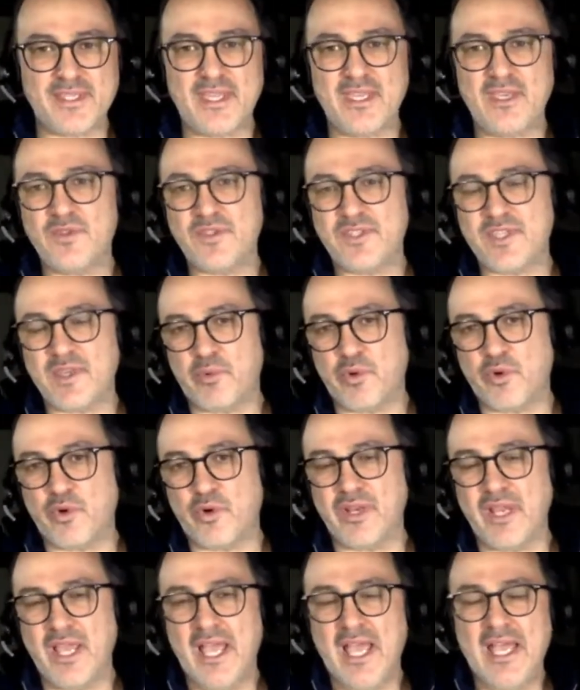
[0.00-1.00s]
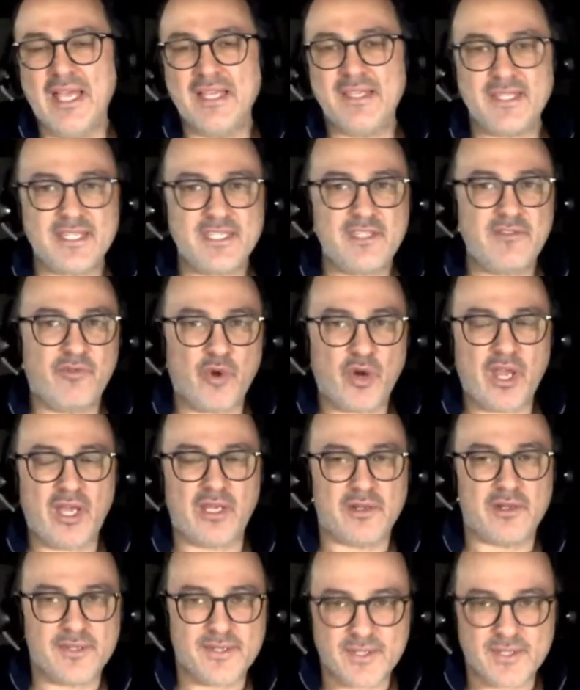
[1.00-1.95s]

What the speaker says: they used to support 64 colors.